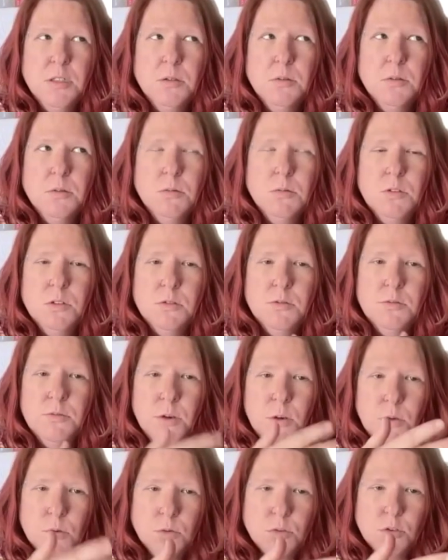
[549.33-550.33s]
to
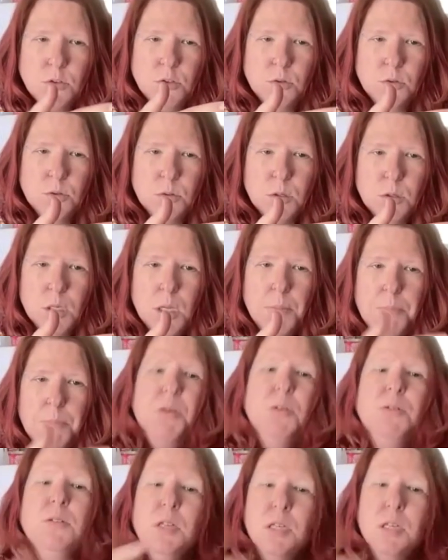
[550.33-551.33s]
devote to
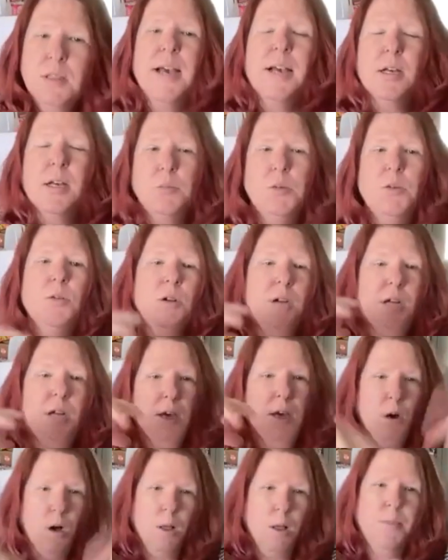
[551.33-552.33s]
building that community
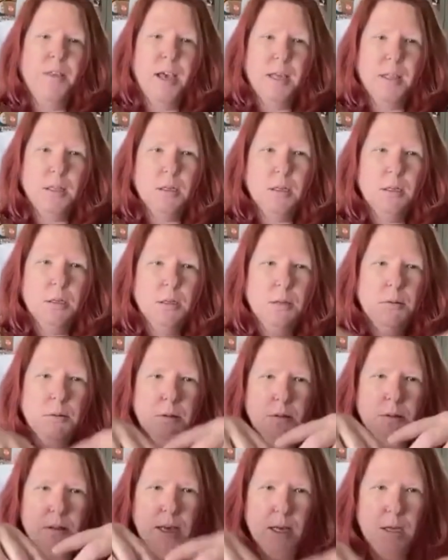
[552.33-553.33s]
on that
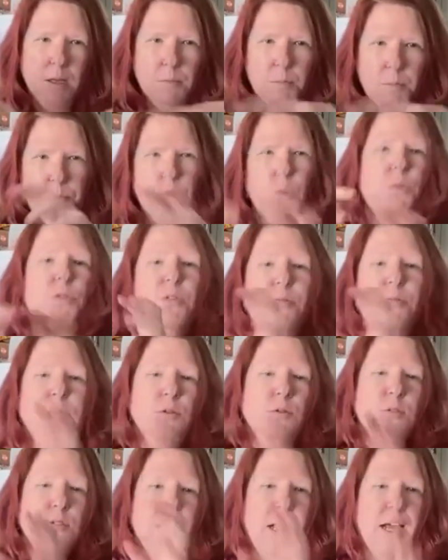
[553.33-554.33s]
both of
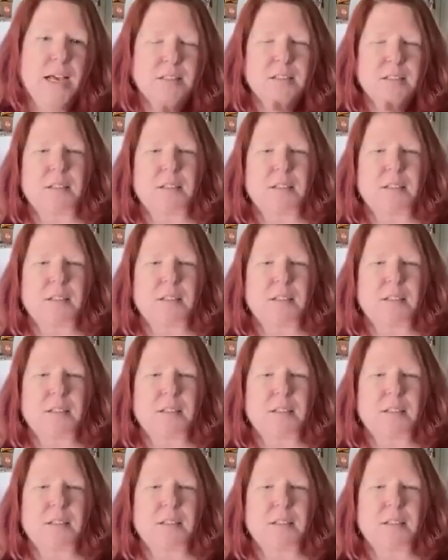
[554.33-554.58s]
those sites.